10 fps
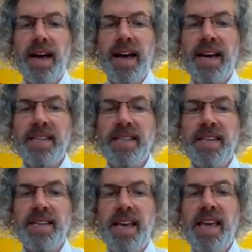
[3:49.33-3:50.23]
at,
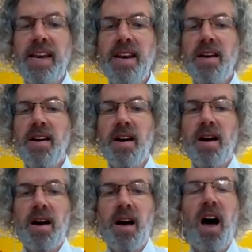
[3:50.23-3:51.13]
in,
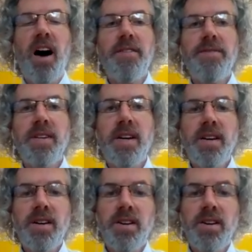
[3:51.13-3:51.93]
after,